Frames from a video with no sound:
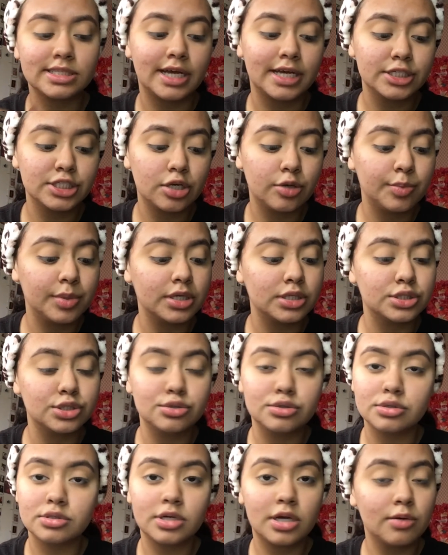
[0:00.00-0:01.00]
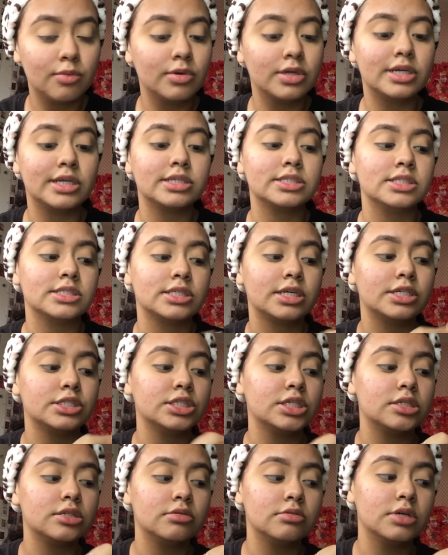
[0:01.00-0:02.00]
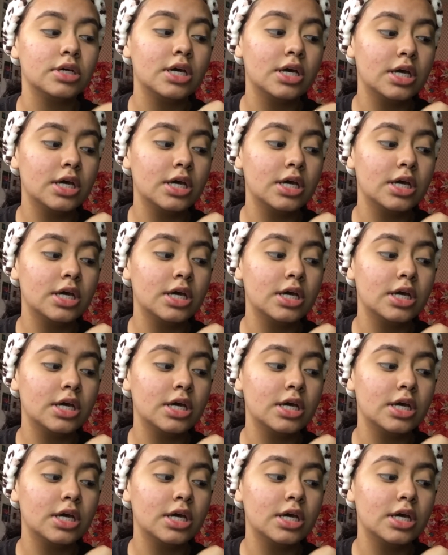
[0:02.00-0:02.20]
eyeshadow, because you do not want excess eyeshadow.